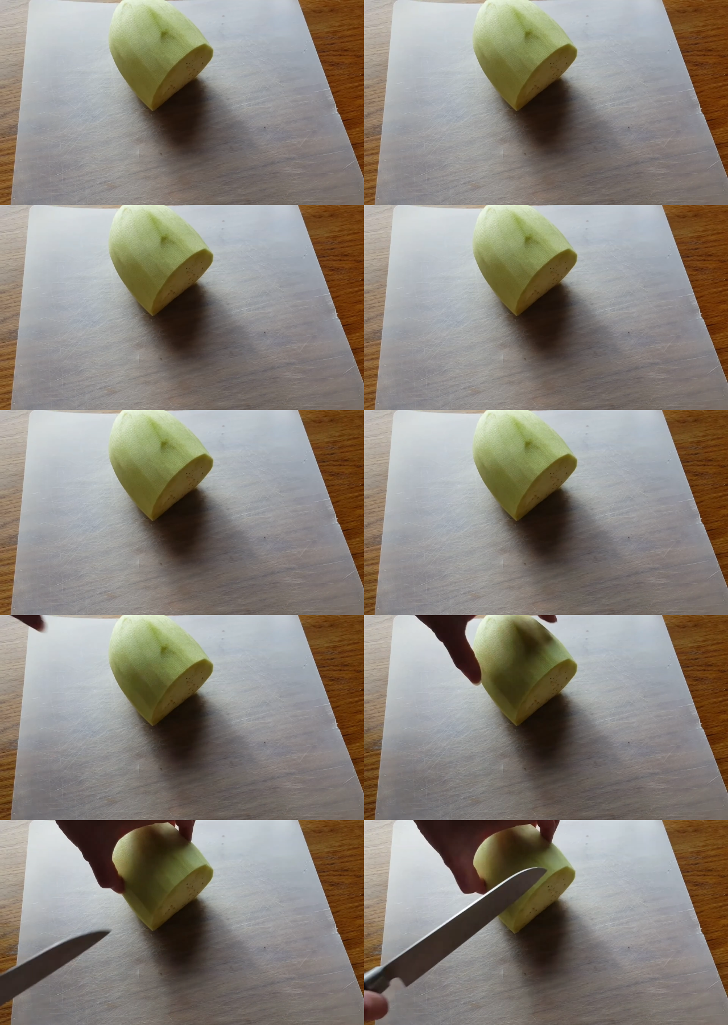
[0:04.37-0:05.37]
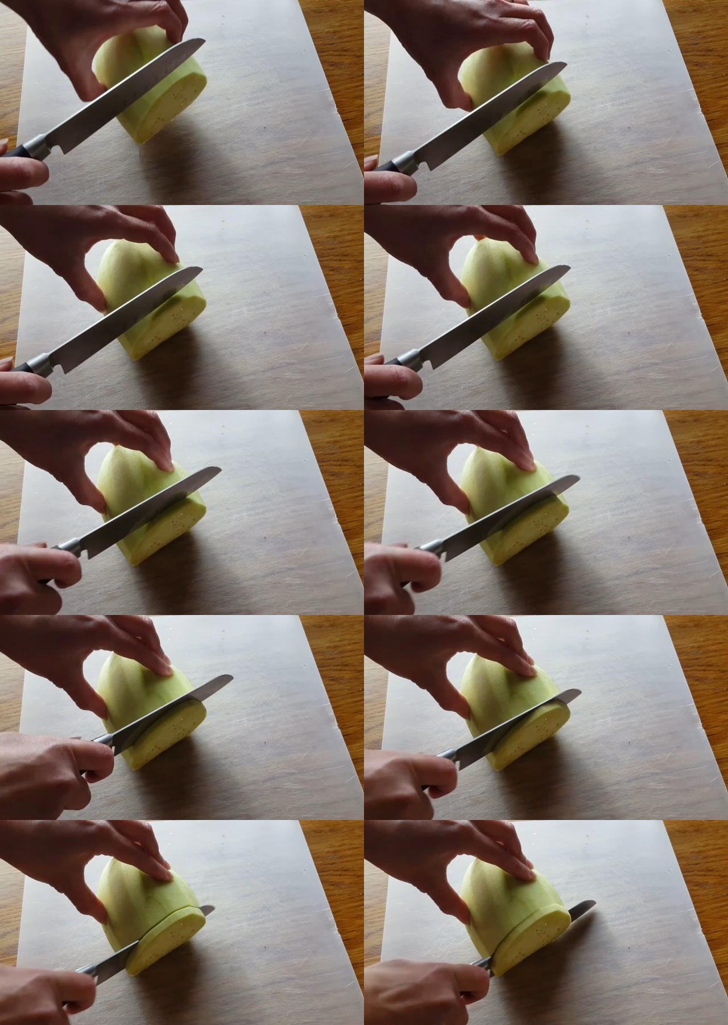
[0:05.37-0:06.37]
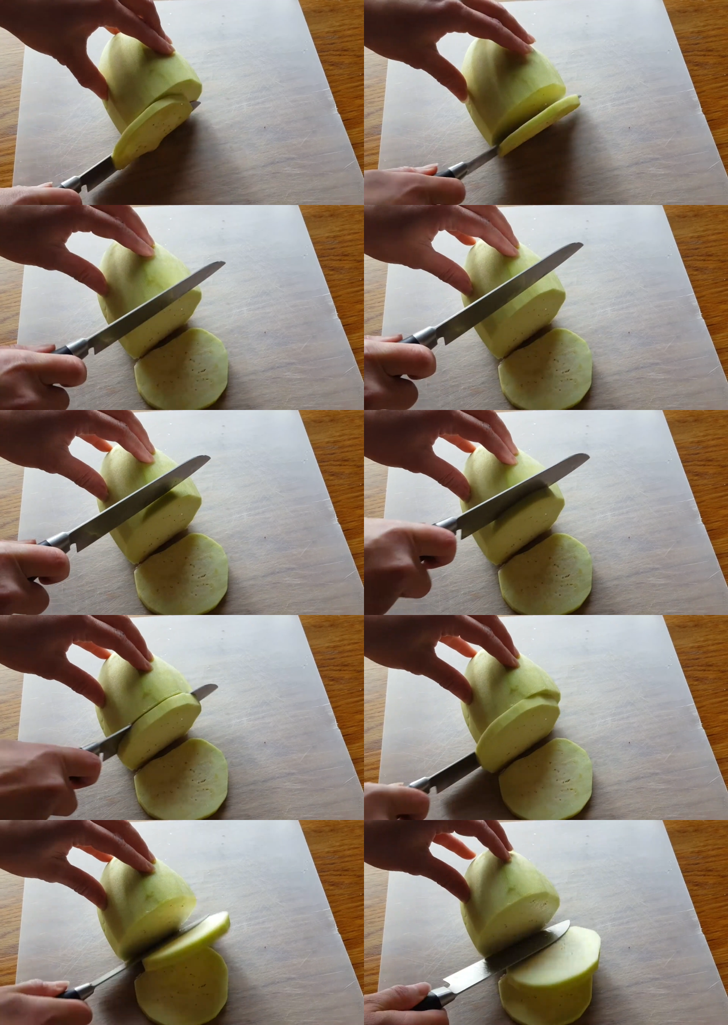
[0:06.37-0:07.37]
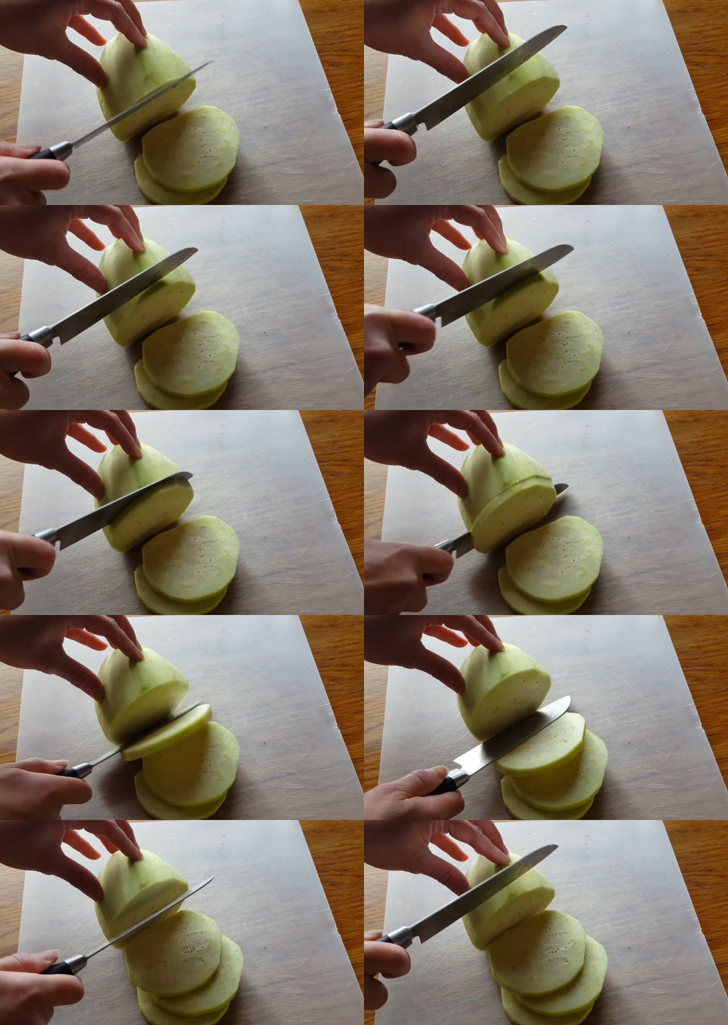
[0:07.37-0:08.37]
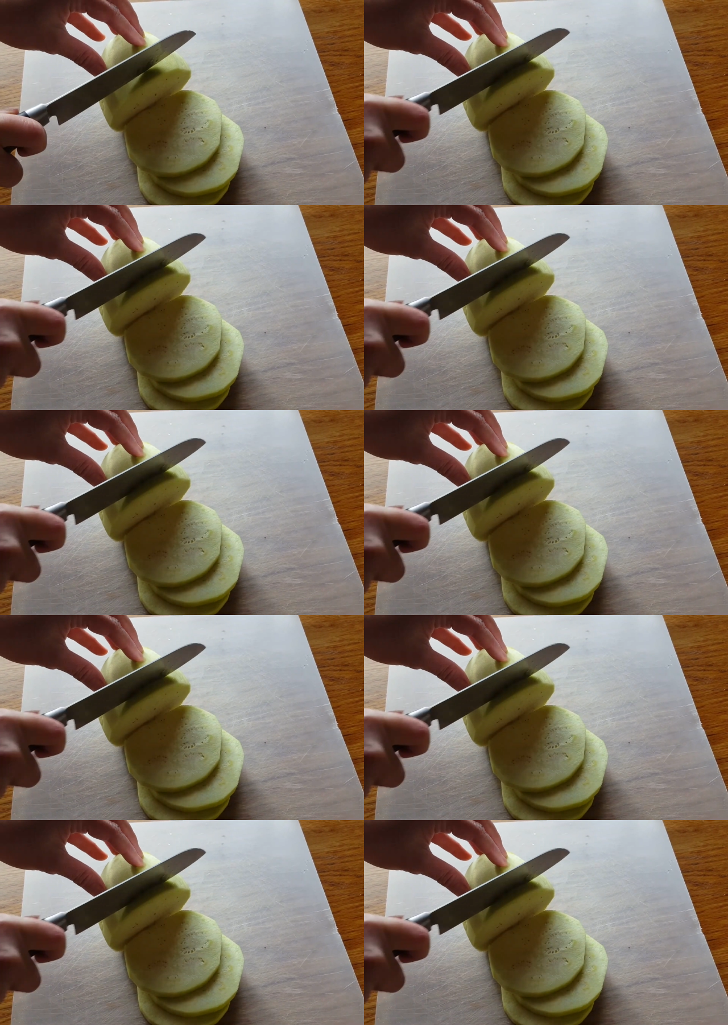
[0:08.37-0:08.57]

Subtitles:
[unreadable: no face in view]